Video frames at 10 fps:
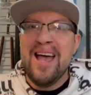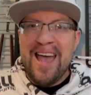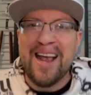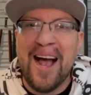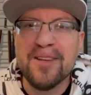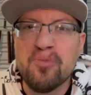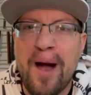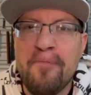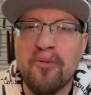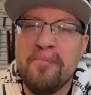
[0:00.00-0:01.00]
Hey guys,
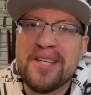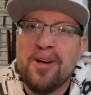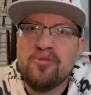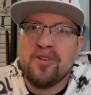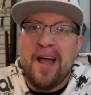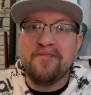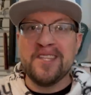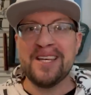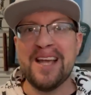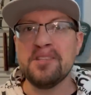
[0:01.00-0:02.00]
Rob here with McDojo Life.
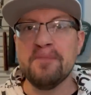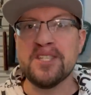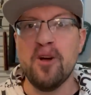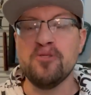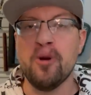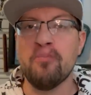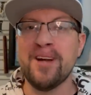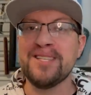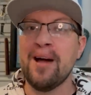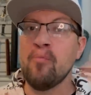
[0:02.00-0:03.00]
In today's McDojo
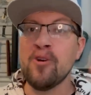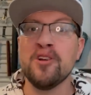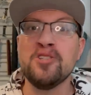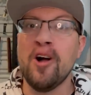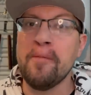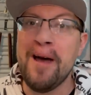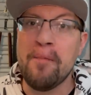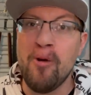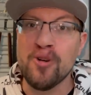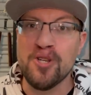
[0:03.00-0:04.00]
Breakdown, we're going to talk about
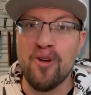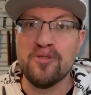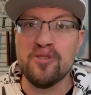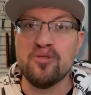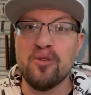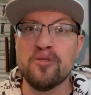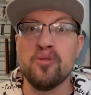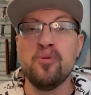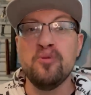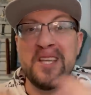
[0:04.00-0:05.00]
a martial arts
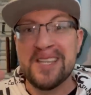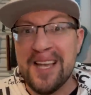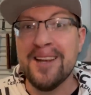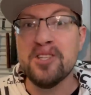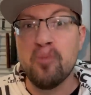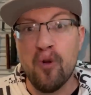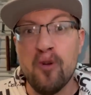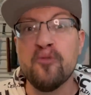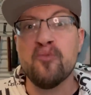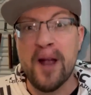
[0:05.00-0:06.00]
instructor who's a Guinness
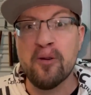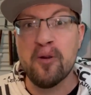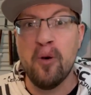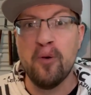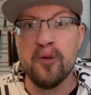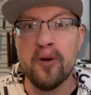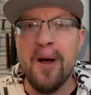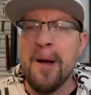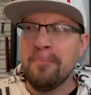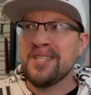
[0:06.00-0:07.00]
World Record holder,
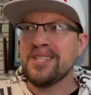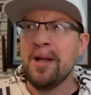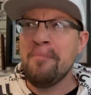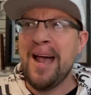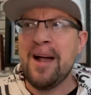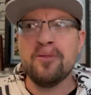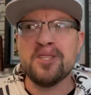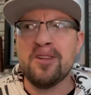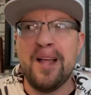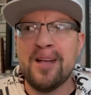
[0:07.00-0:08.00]
but somehow
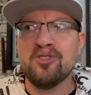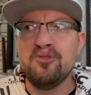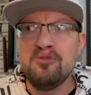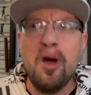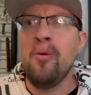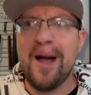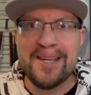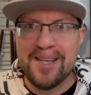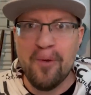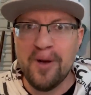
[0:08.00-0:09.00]
still has no
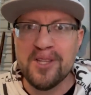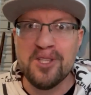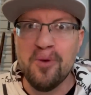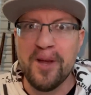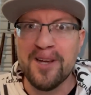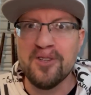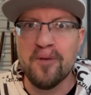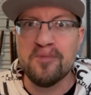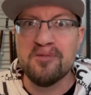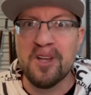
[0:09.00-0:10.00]
idea what he's doing in
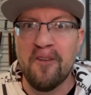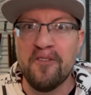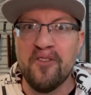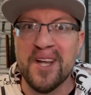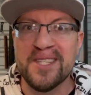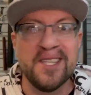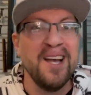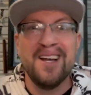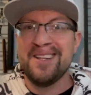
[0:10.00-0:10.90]
terms of self-defense.